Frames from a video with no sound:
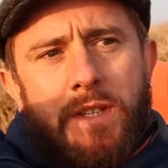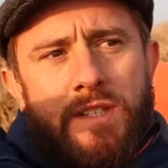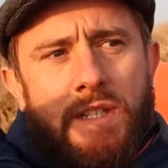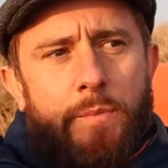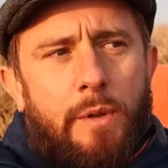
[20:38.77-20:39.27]

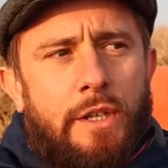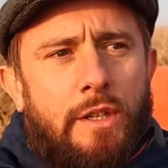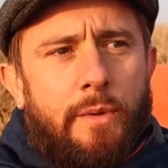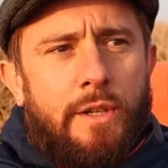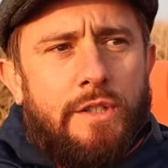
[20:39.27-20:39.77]
Slip a
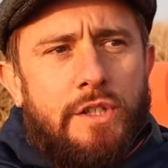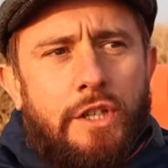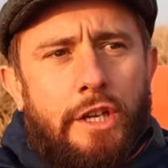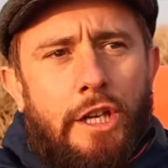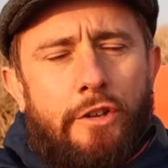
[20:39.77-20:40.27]
little bit of
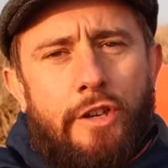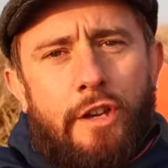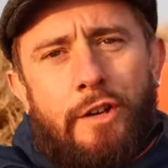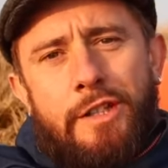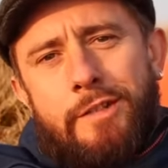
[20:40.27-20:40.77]
tequila in
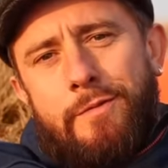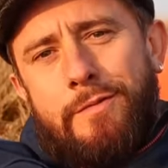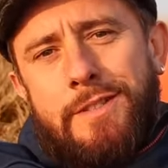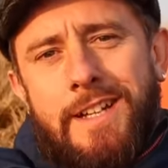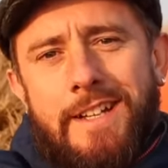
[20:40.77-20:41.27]
it when your
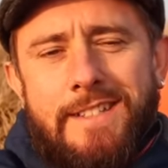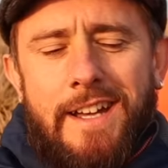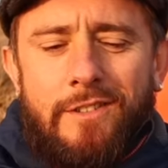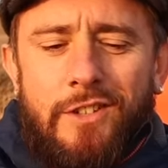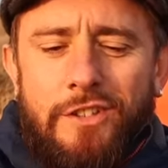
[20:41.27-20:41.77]
mum and dad are
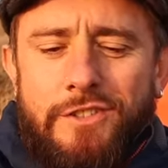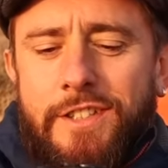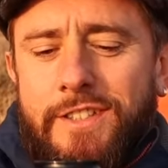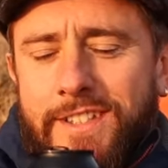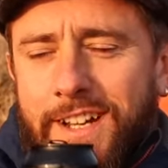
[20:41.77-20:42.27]
out
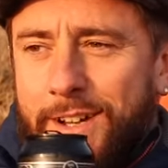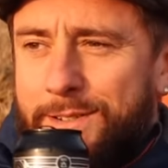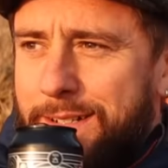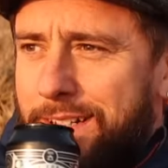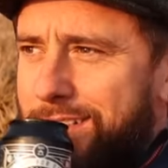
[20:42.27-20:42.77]
watching, you
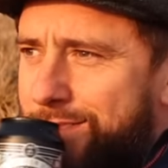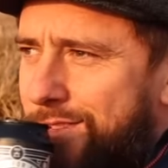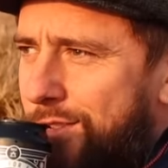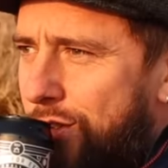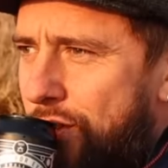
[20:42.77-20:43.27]
know what I
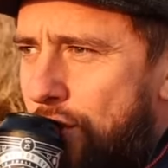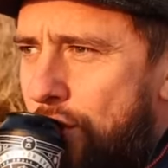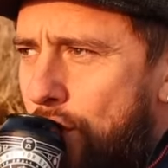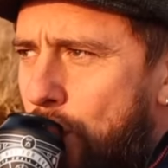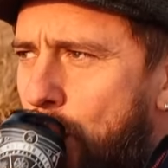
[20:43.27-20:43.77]

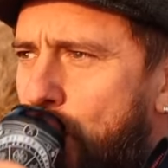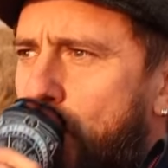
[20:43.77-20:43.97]
mean?